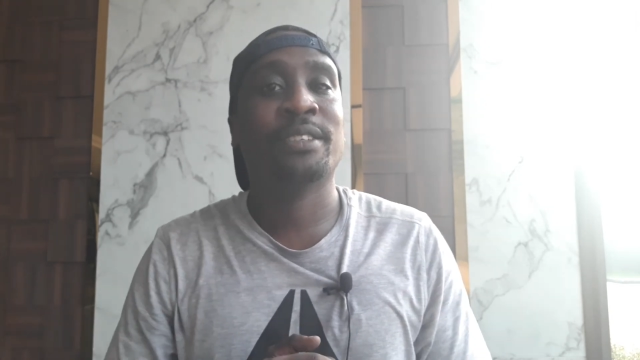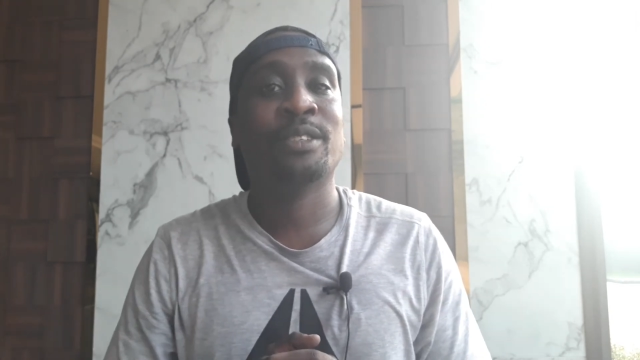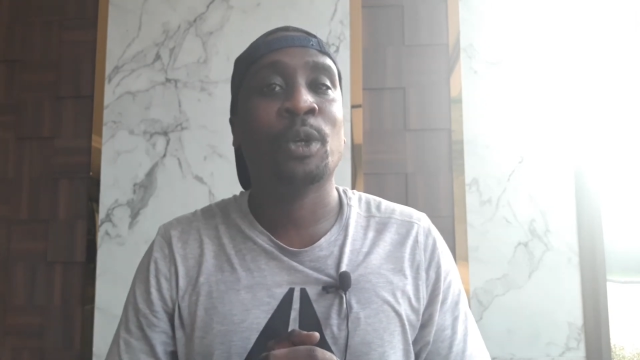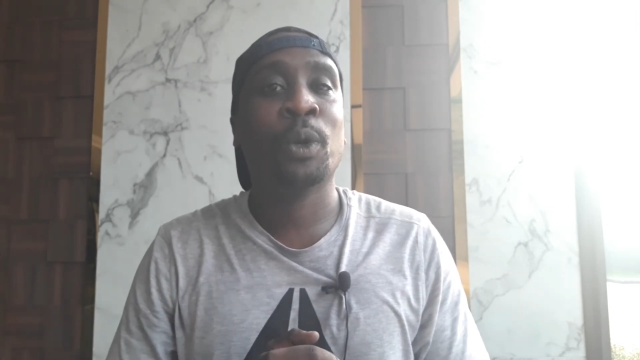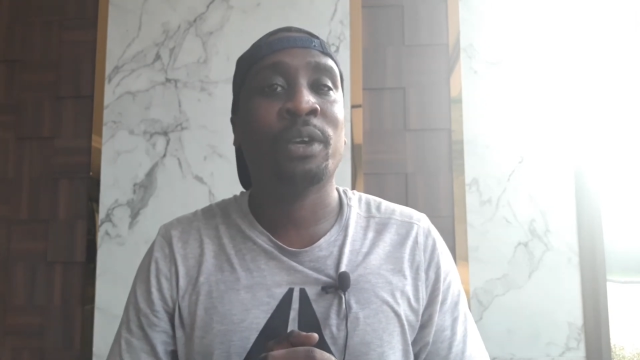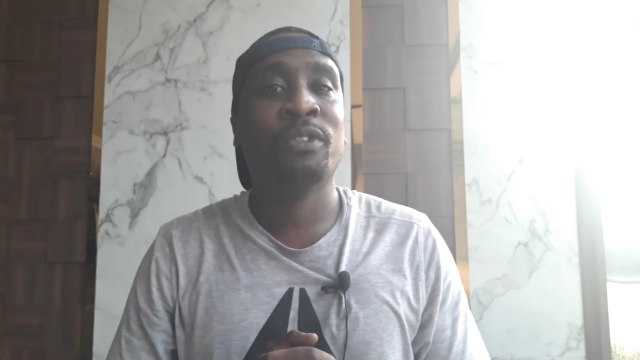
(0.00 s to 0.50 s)

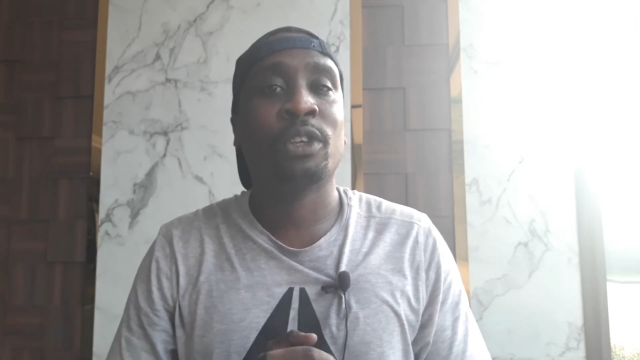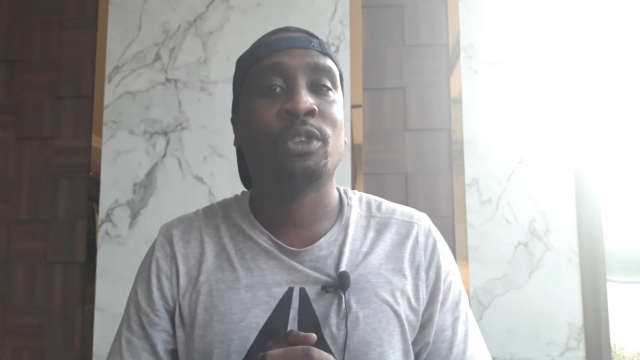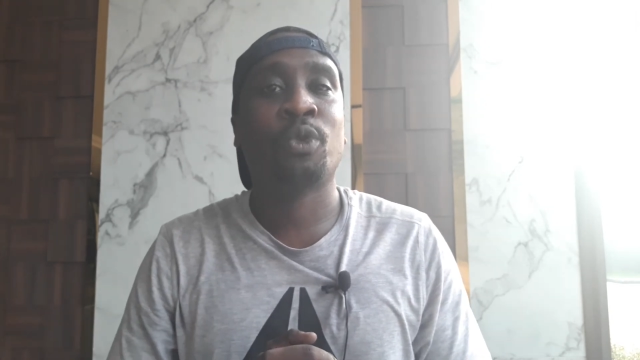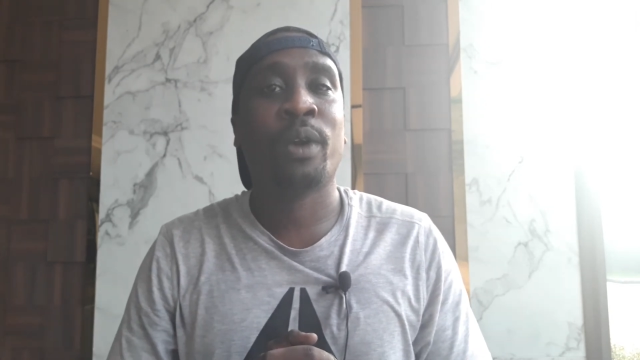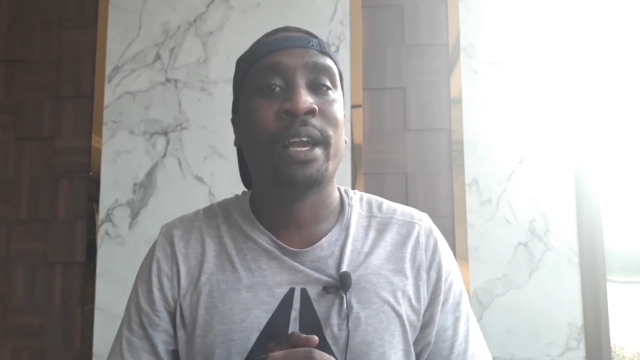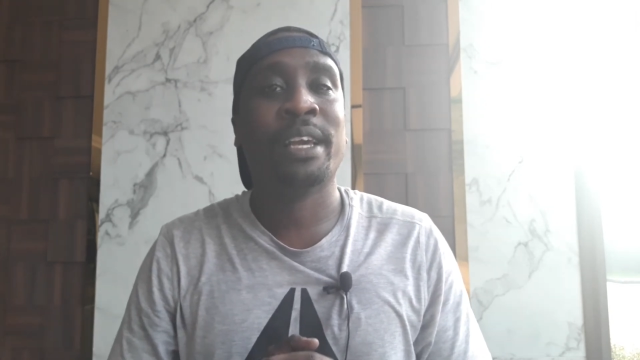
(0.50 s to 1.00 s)
So give it a
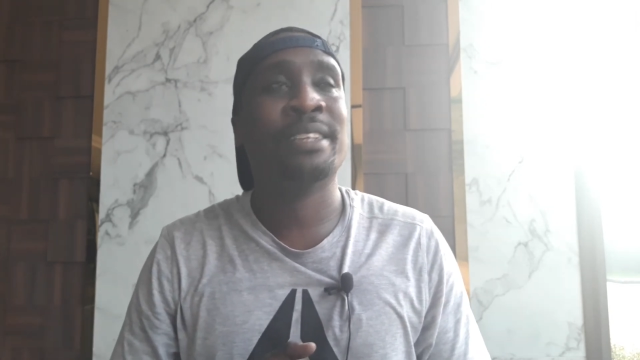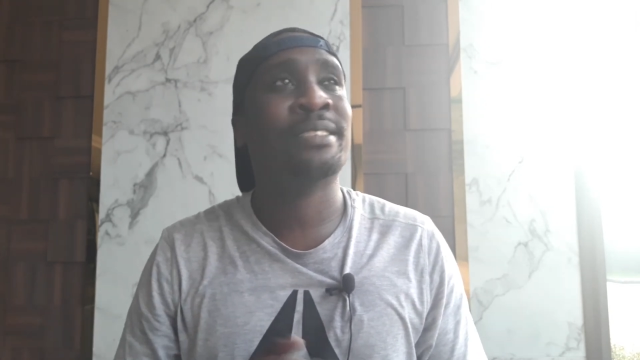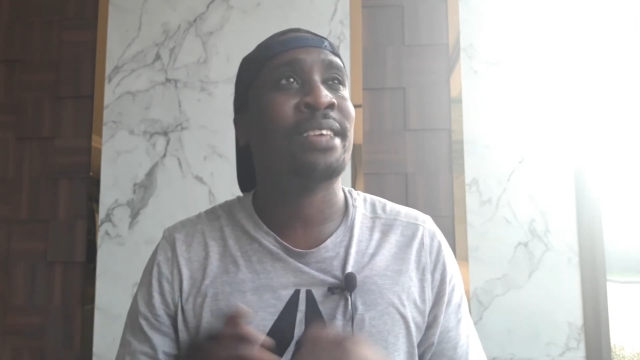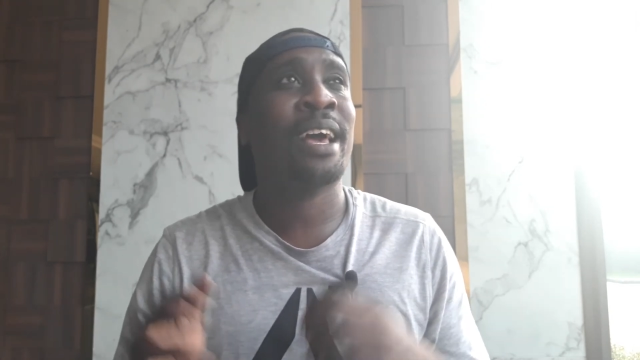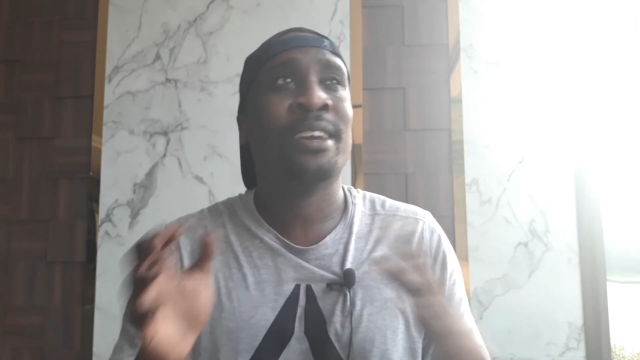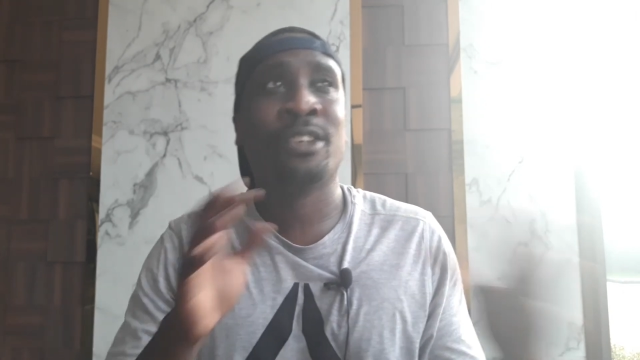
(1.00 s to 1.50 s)
try.
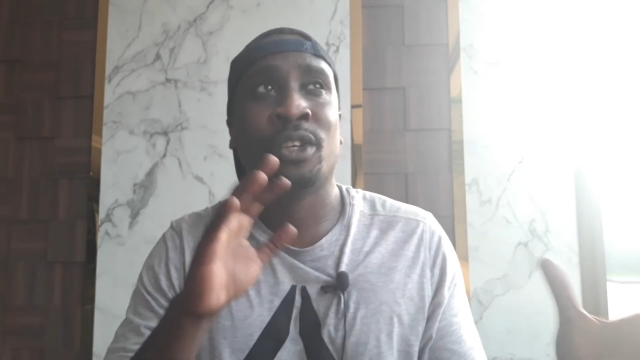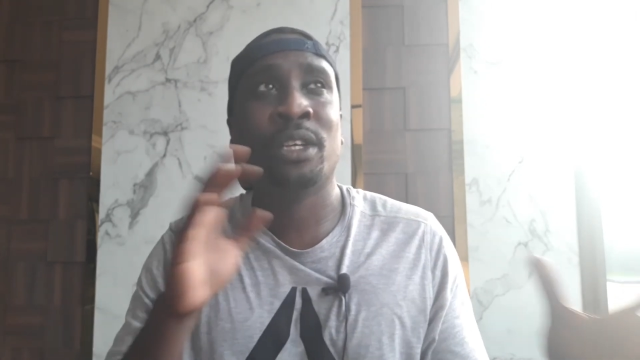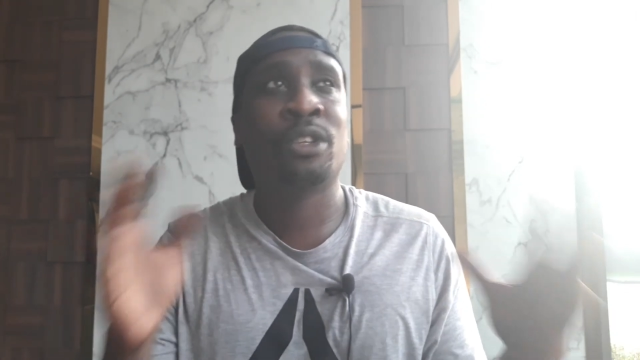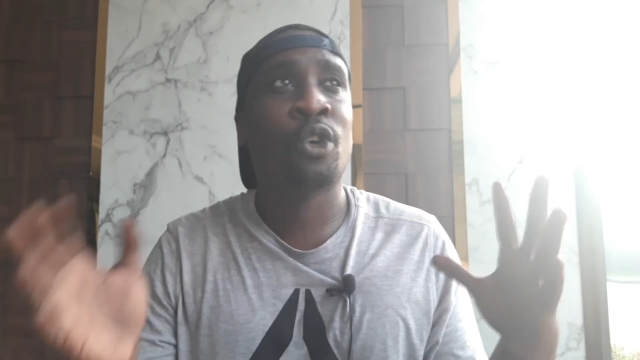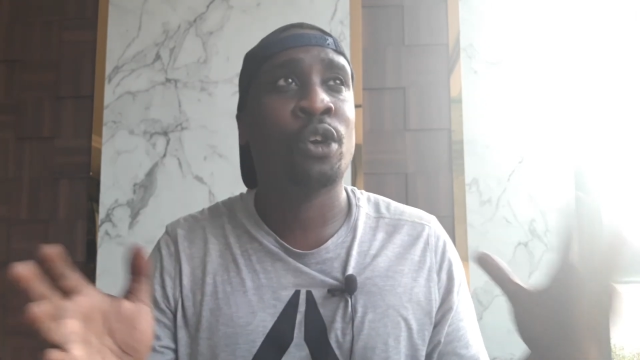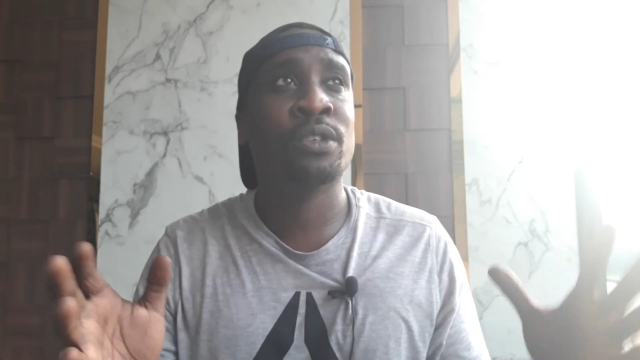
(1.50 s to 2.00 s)

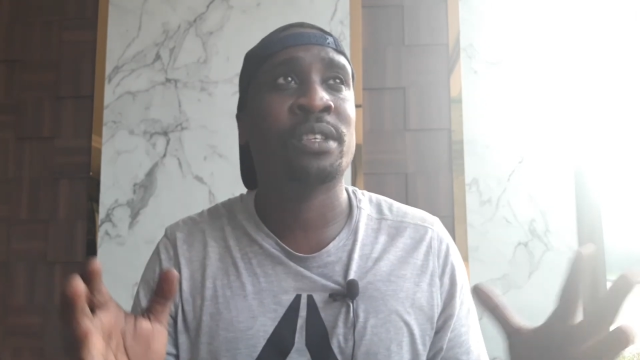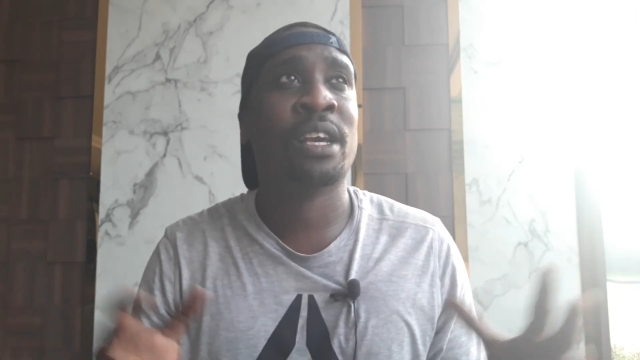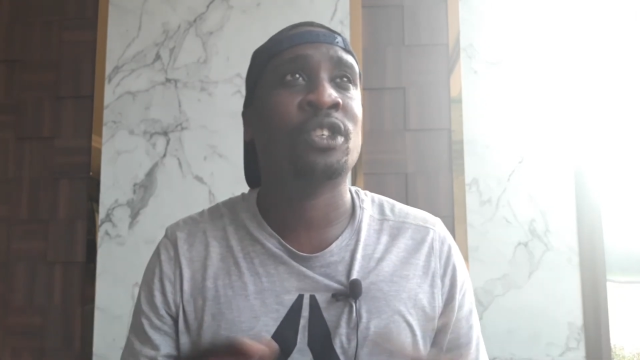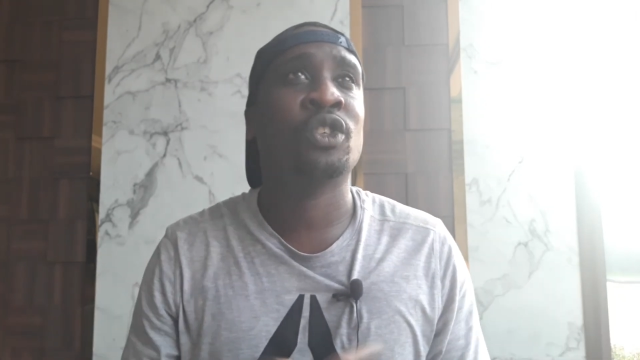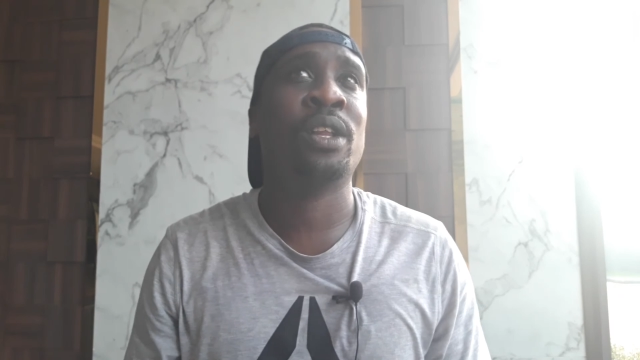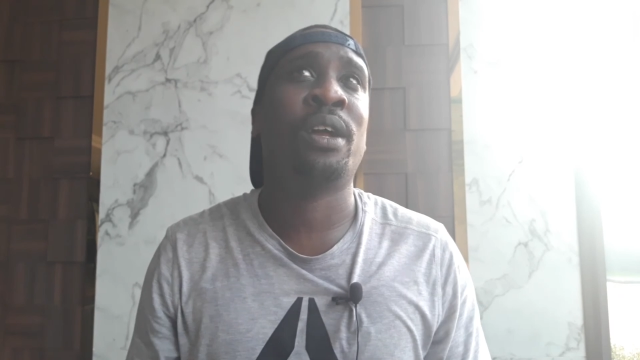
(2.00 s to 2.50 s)
It costs
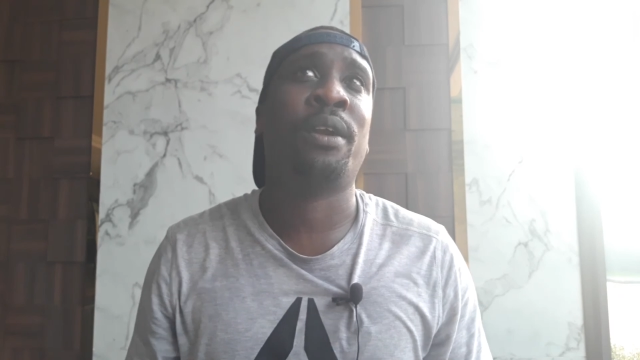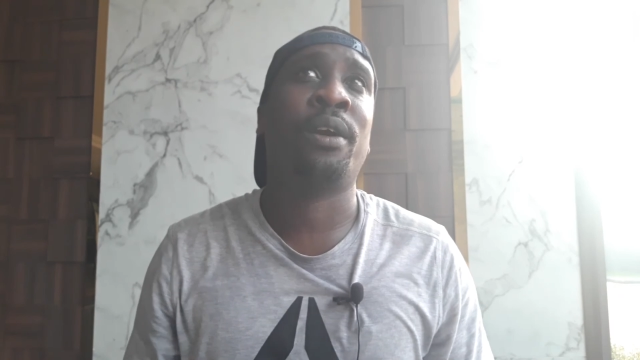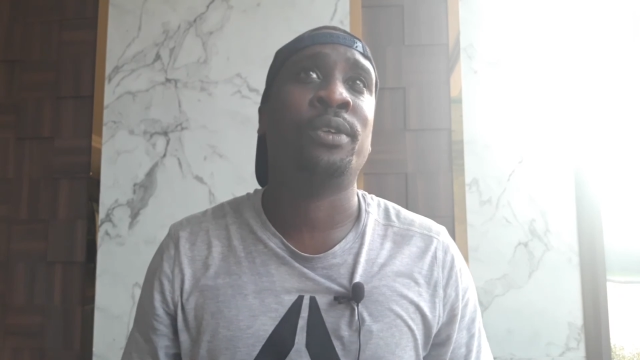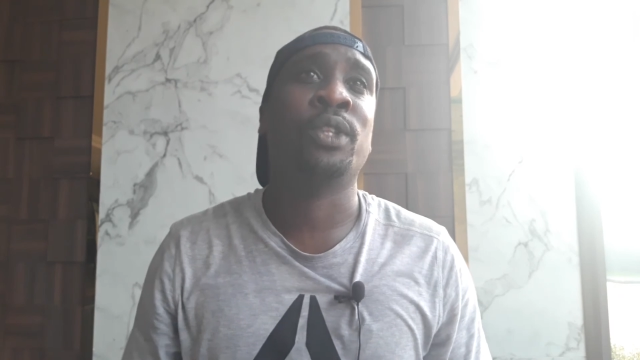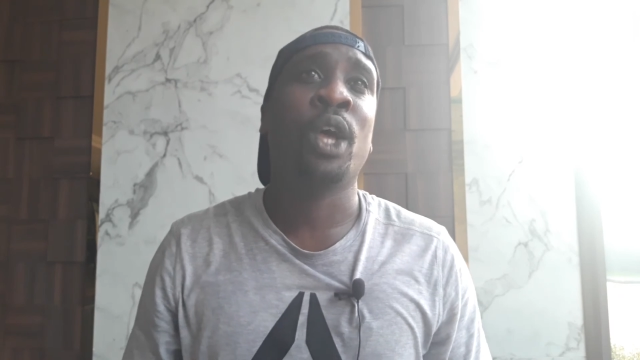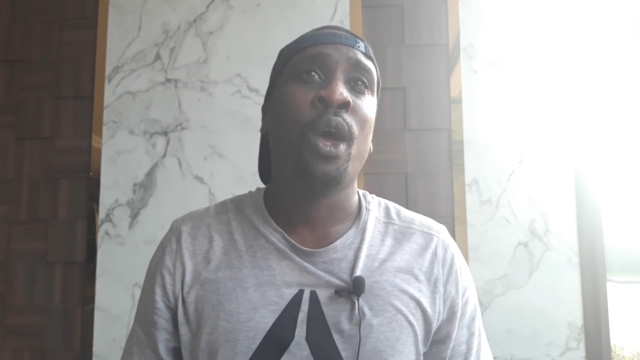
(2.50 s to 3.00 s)
actually around